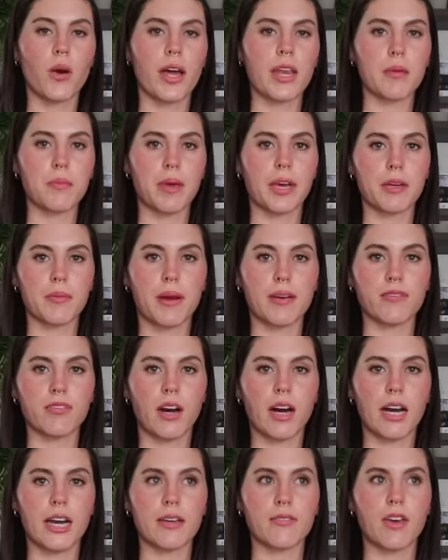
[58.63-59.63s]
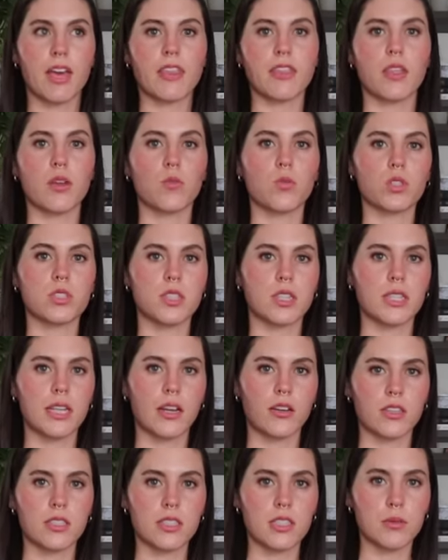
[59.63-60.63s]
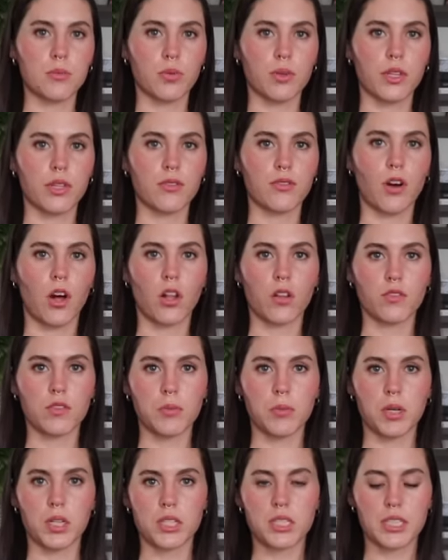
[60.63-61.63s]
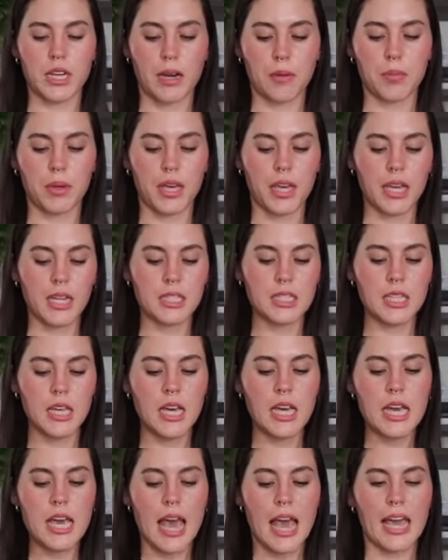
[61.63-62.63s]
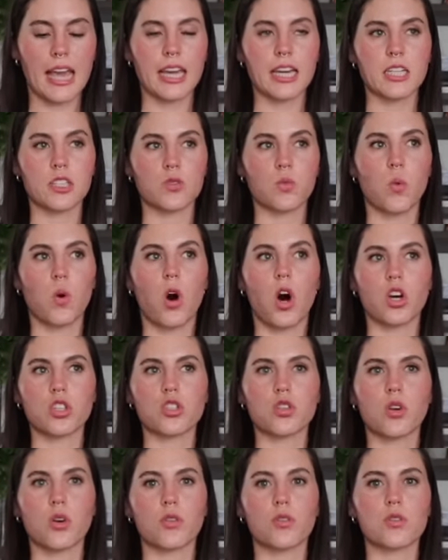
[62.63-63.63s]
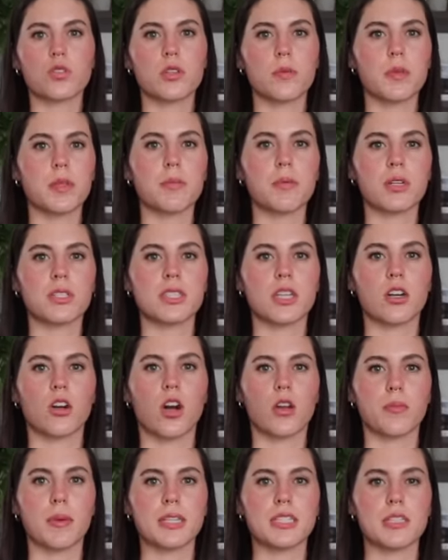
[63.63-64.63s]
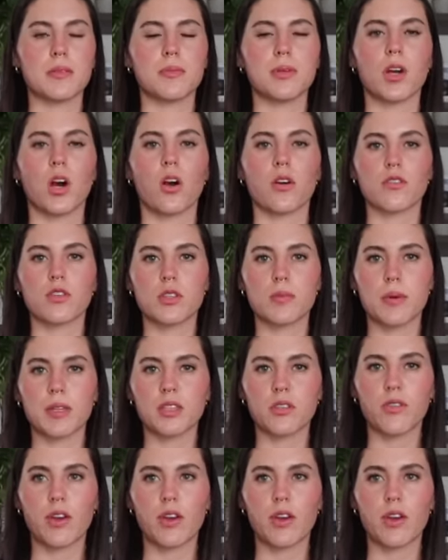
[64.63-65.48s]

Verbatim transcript: ahead and pick my five and then we'll sit down and debrief all of the books that I picked. And we'll also go through some of the books that are on my TBR for the month